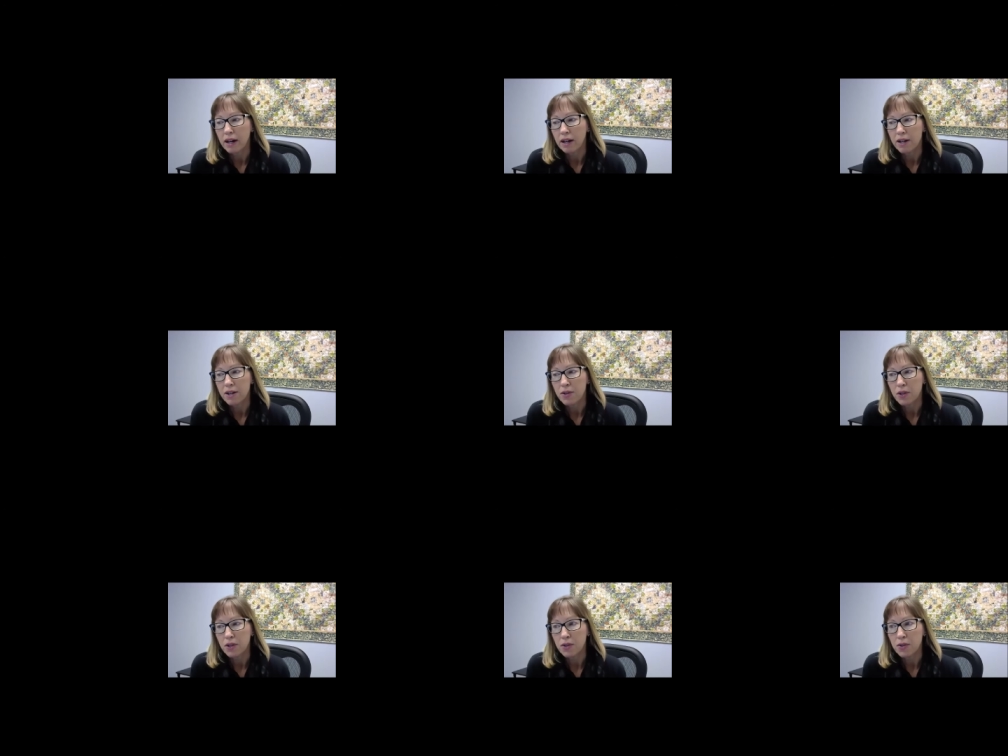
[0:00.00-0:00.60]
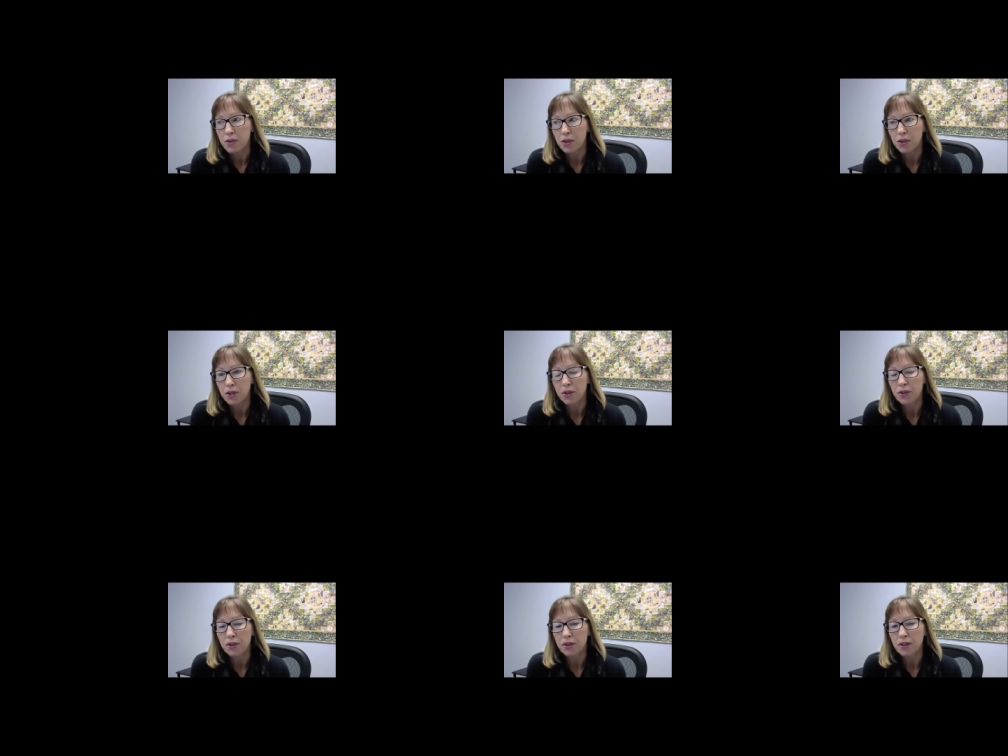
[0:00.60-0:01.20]
is
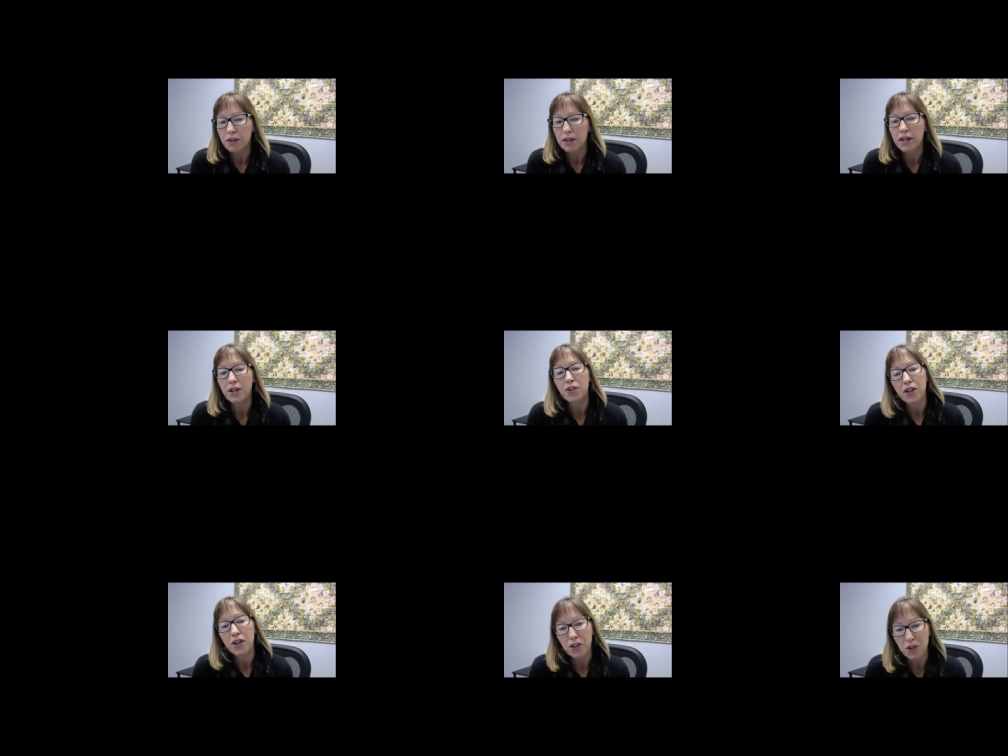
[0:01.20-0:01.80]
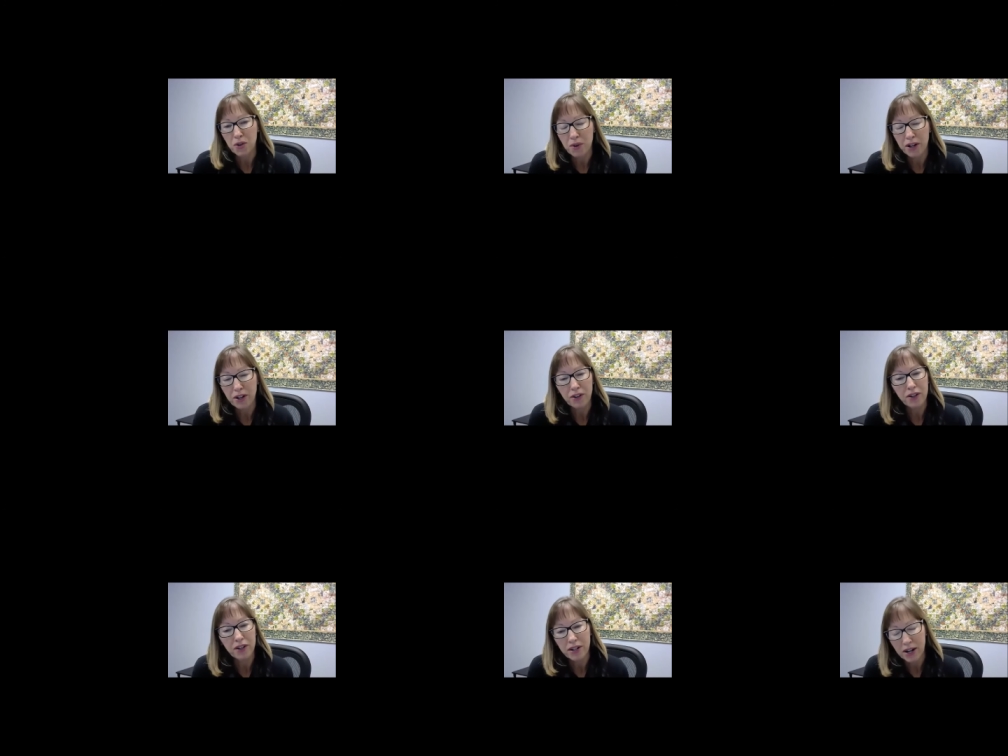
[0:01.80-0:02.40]
considered an educational
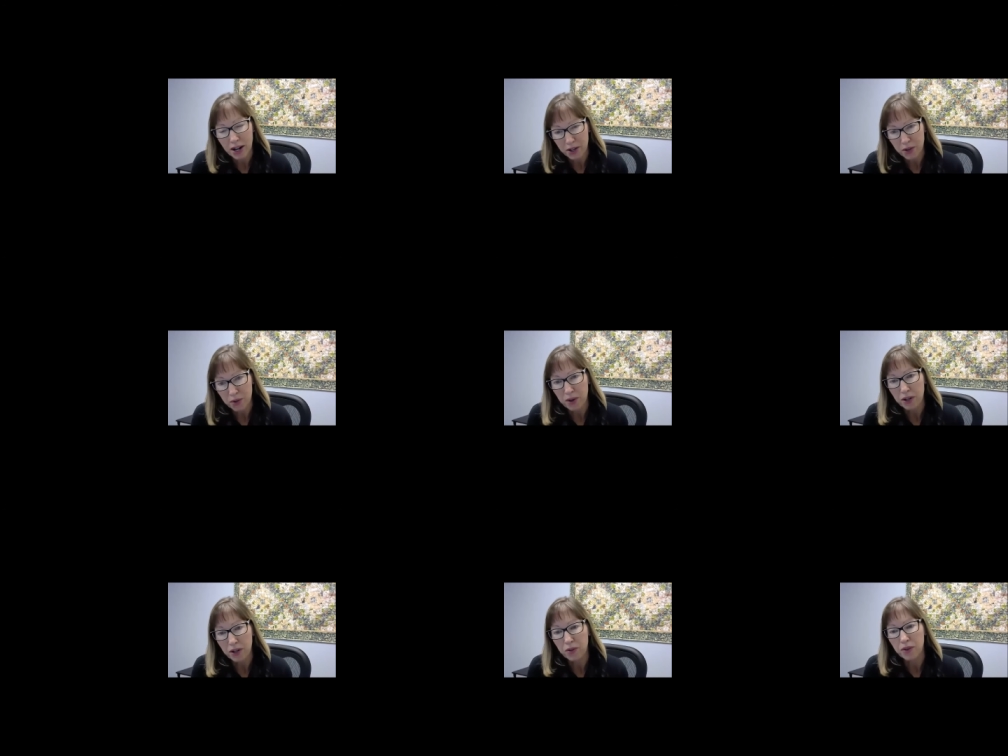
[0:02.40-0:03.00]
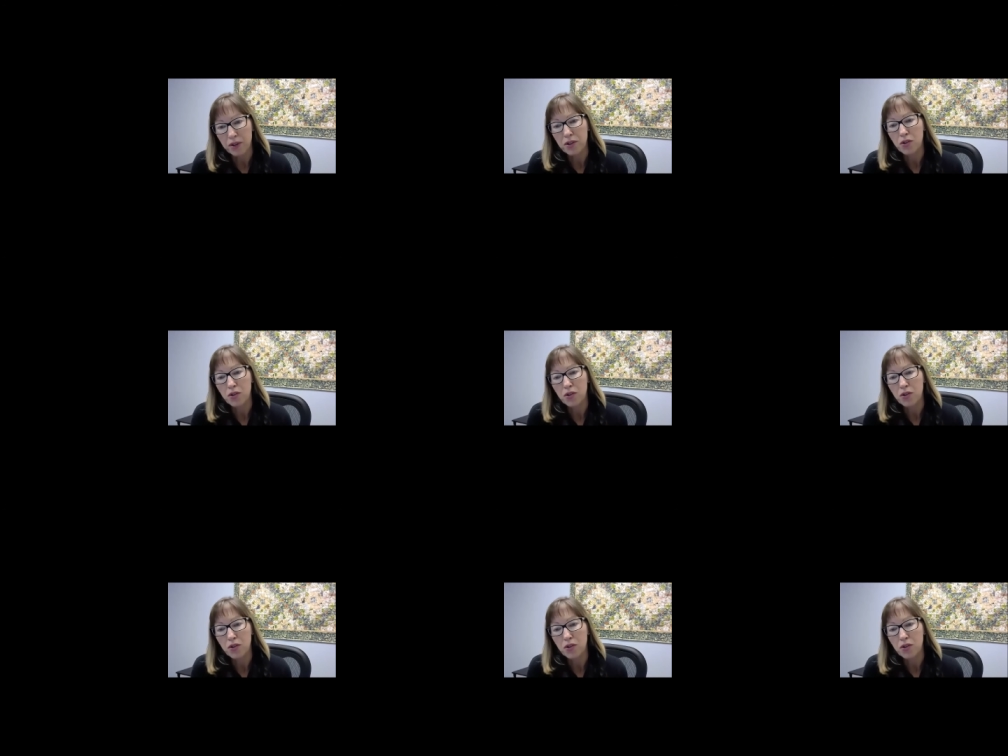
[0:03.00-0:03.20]
record and not directory.